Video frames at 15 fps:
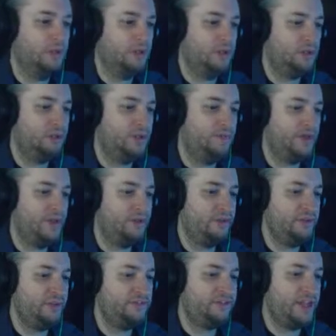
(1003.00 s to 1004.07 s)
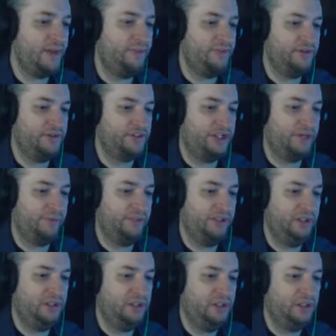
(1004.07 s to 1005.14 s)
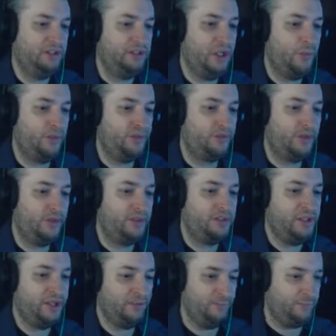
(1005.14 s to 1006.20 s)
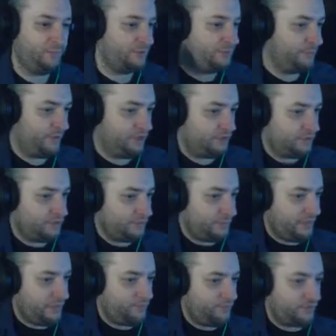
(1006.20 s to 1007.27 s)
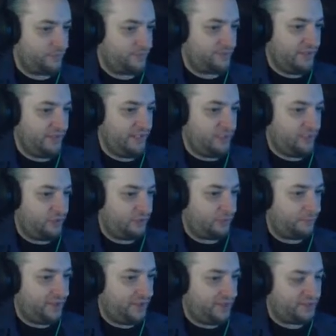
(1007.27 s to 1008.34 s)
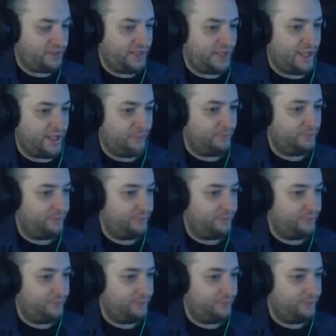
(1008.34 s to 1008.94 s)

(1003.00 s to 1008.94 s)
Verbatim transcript: Grandfather, let's stop this, shall we? No one's going to come. You better, you're better served heading home and having a nap.